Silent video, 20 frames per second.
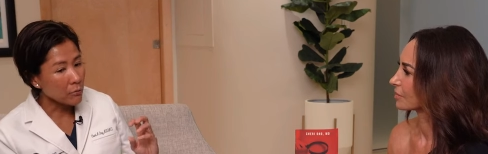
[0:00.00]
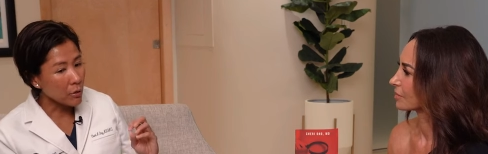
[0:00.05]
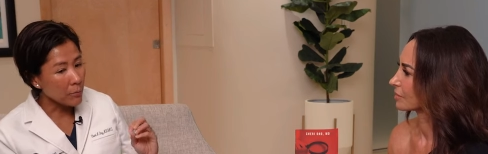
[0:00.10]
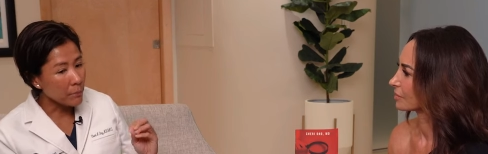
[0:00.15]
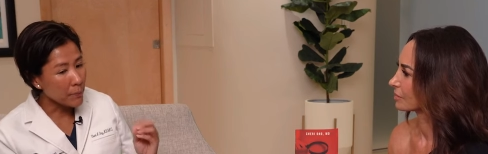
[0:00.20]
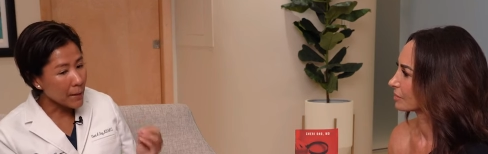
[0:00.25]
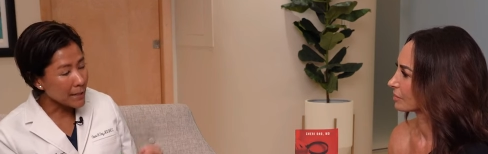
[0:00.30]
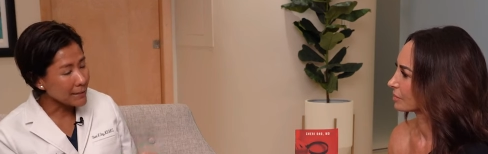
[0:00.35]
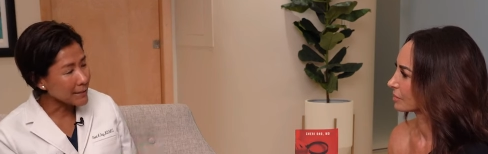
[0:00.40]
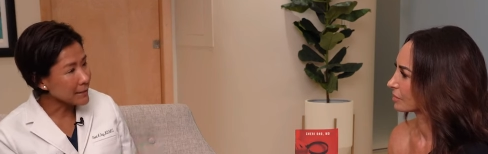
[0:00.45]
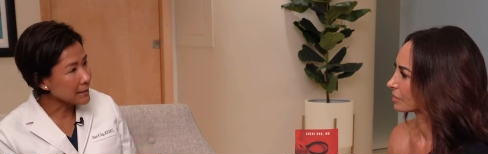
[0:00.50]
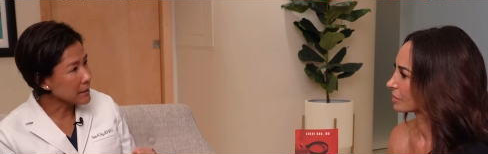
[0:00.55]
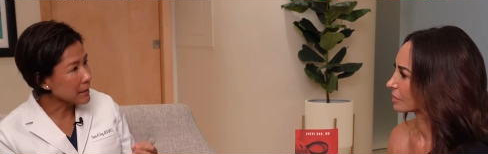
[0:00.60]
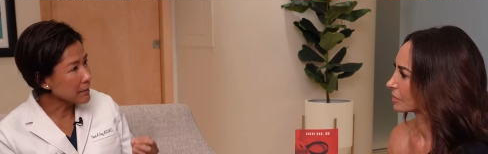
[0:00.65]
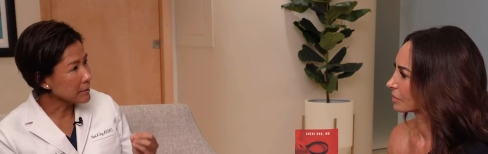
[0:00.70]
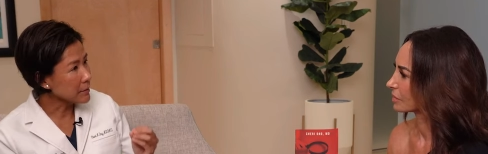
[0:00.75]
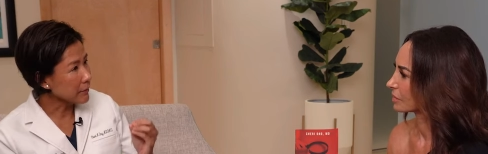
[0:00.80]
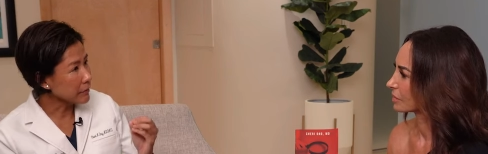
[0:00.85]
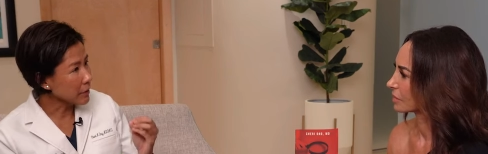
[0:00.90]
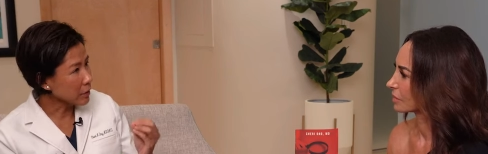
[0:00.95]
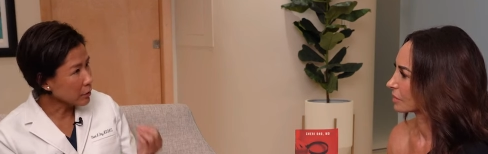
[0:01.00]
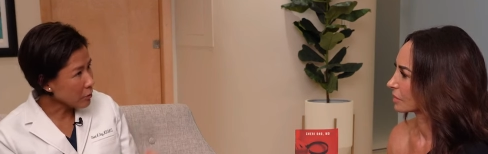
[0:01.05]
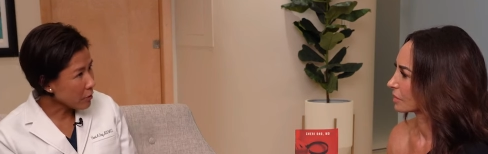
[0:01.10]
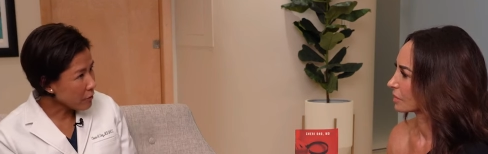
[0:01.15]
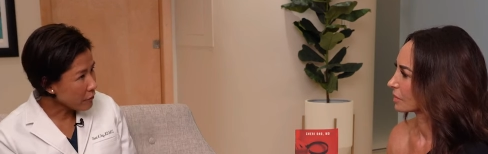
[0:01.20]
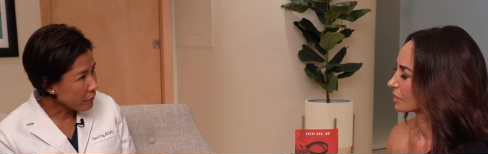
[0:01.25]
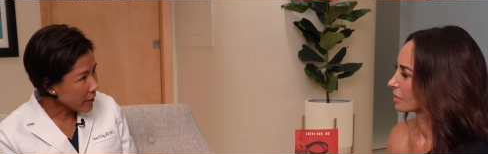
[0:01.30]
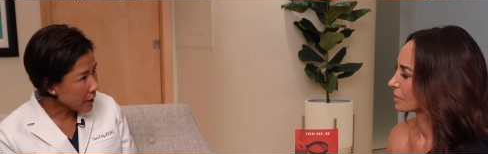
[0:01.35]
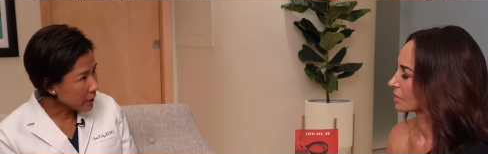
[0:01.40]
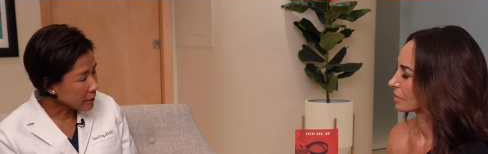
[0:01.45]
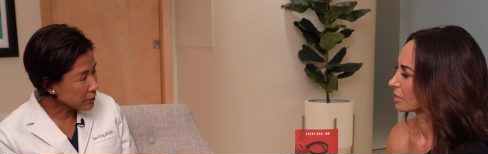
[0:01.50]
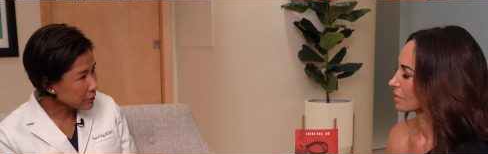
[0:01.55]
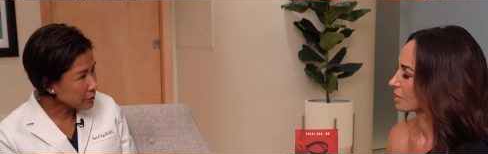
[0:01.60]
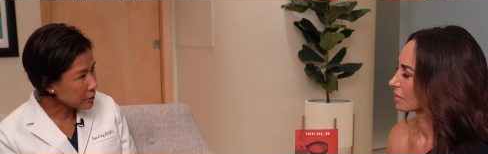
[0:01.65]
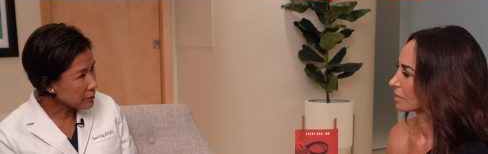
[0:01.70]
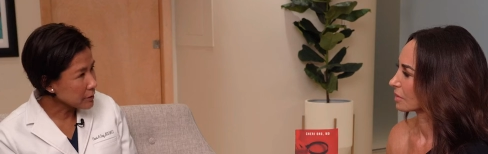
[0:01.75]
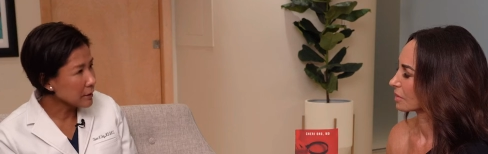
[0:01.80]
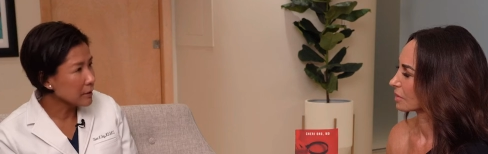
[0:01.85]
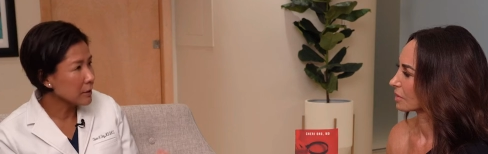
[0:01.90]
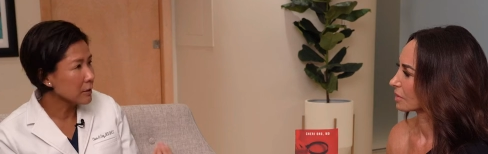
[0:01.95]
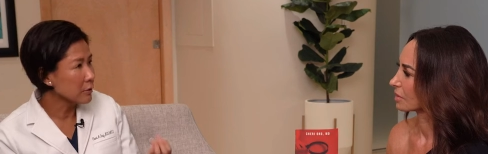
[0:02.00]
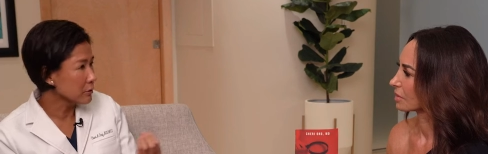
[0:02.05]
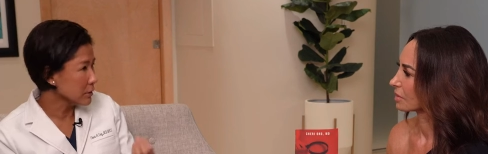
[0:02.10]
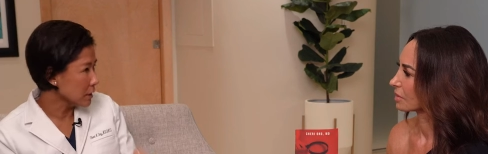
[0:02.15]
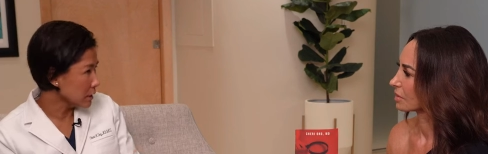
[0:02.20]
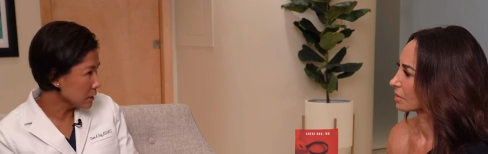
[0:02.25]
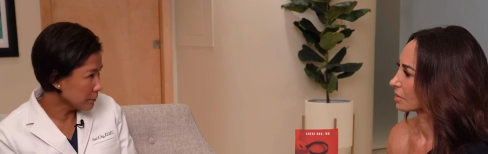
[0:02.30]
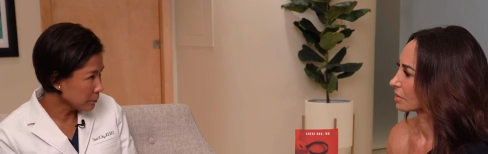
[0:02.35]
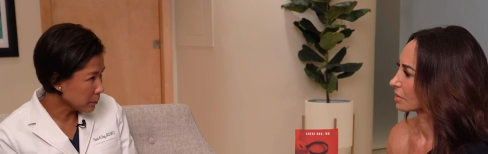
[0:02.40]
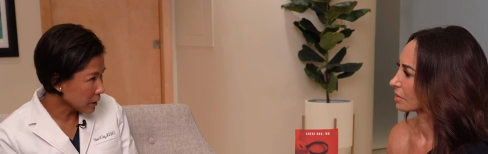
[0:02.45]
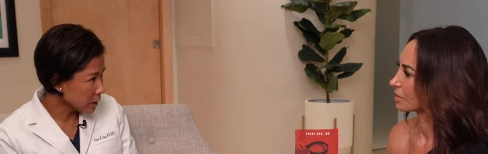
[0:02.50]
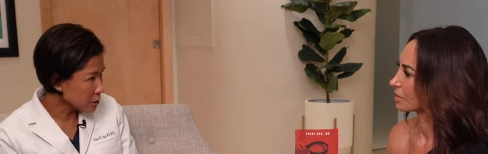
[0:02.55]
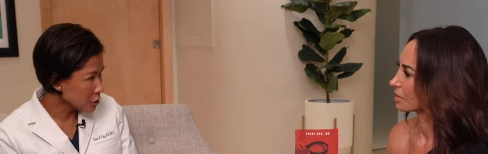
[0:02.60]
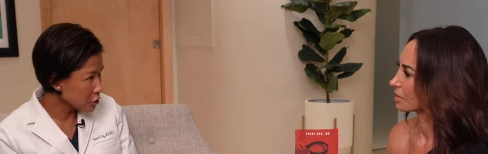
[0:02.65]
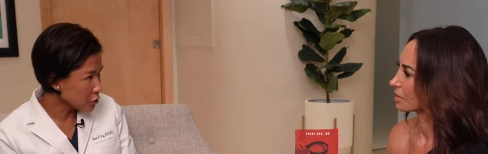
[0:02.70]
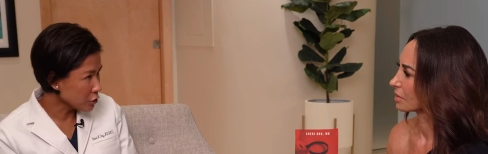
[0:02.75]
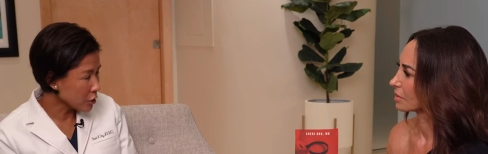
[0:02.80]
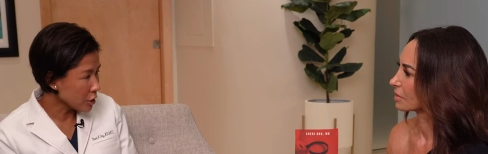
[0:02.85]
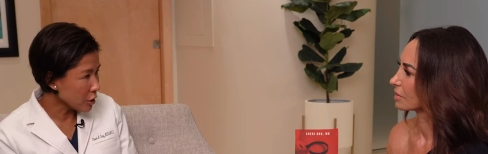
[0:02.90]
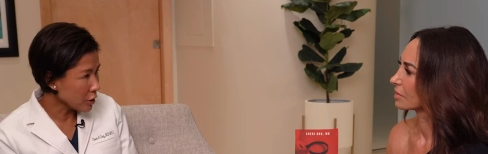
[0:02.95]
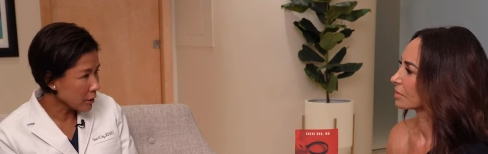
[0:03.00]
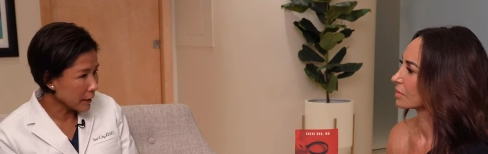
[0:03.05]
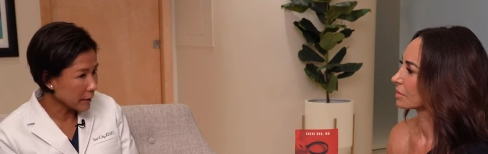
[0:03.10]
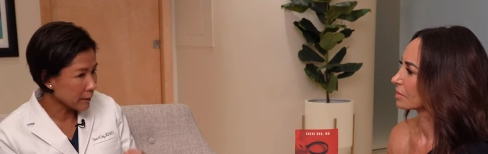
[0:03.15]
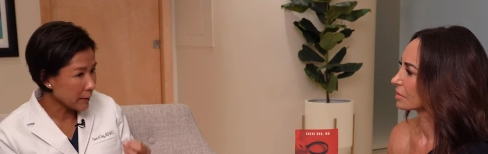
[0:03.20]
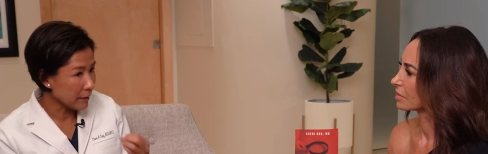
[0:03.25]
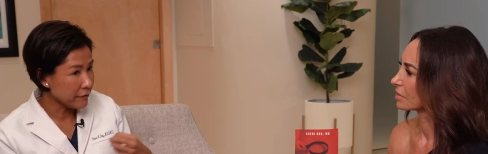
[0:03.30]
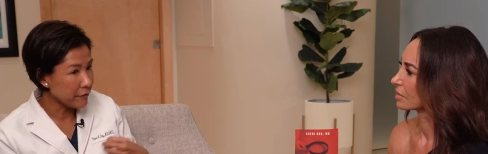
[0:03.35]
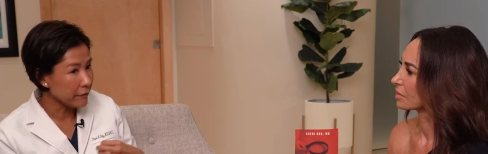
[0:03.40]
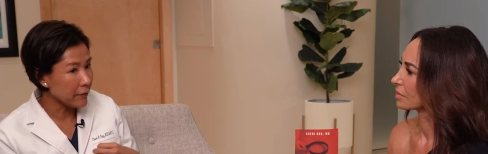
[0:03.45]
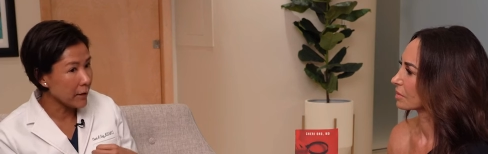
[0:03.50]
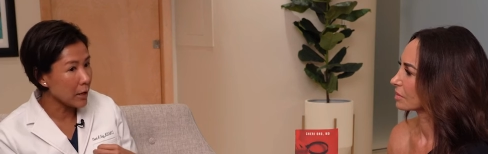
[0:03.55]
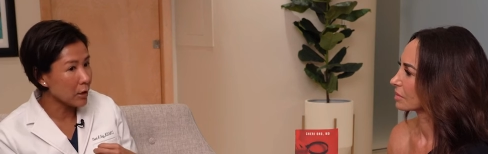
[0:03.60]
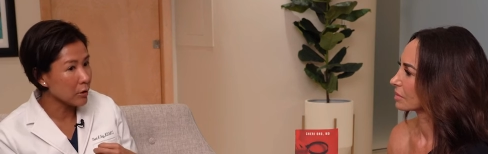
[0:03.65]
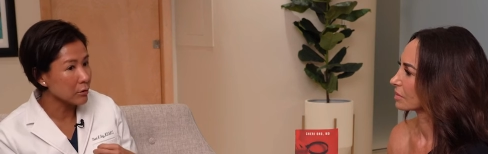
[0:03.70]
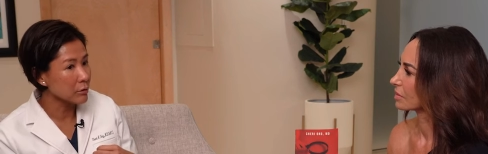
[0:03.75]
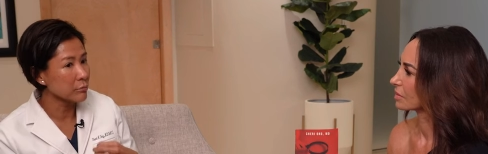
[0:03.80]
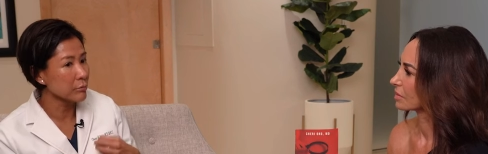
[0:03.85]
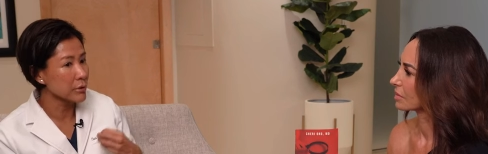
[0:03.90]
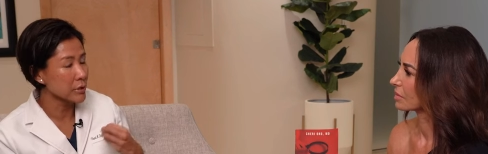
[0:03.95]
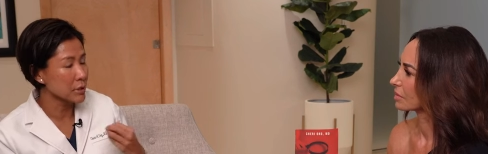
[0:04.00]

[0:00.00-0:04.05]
Speaker 1: robust in terms of the growth factors and they don't need a blood draw and I found